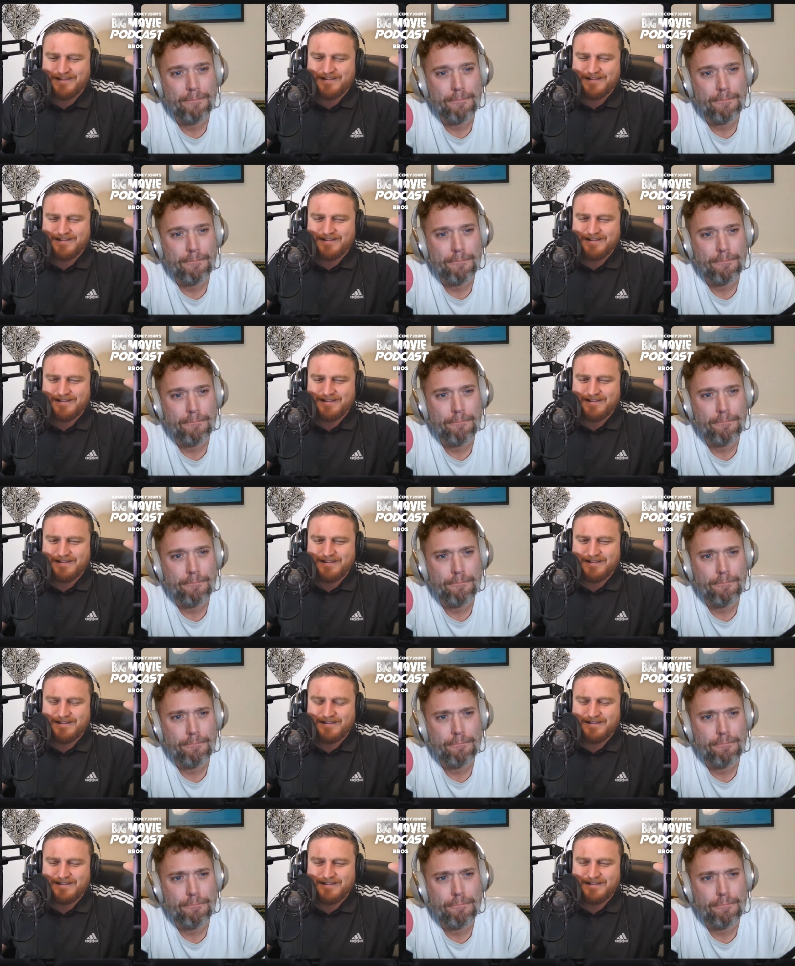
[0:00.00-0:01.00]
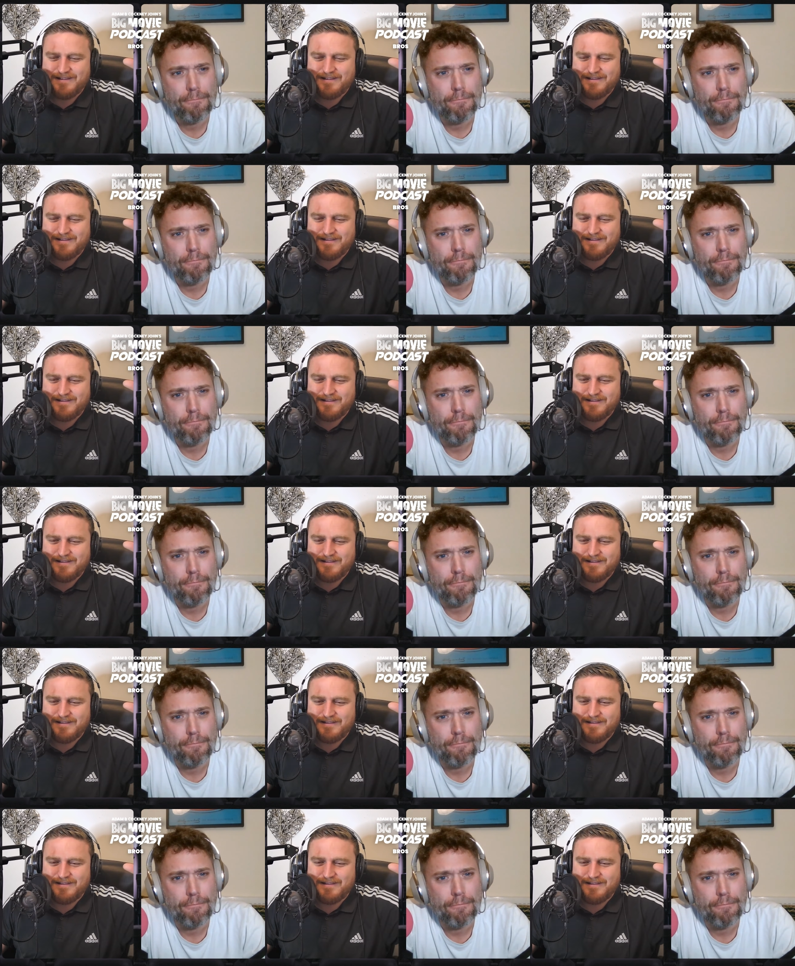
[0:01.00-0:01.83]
Nothing is said.